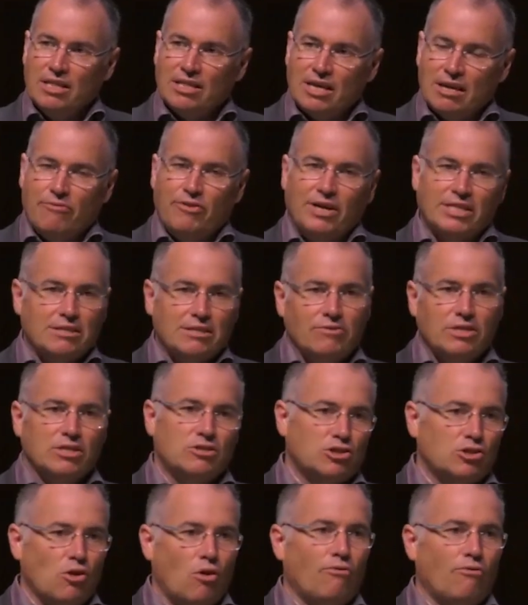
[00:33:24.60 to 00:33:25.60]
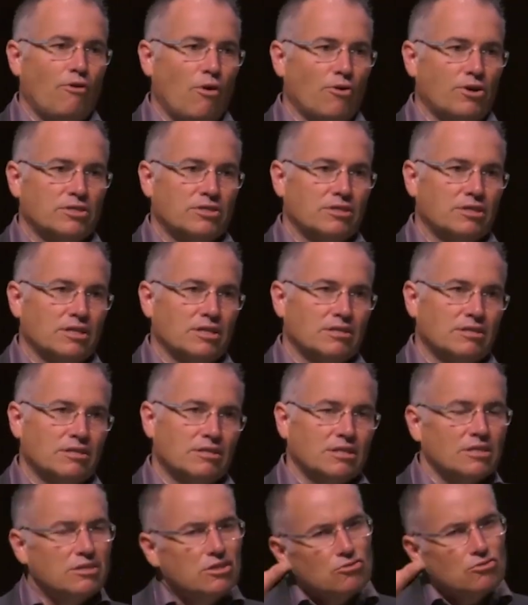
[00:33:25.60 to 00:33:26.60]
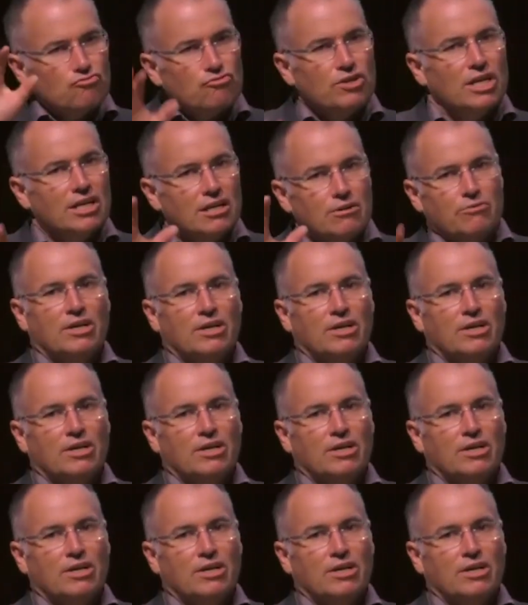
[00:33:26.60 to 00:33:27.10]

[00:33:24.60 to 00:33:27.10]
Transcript: that effectively sole focus on this. This is really,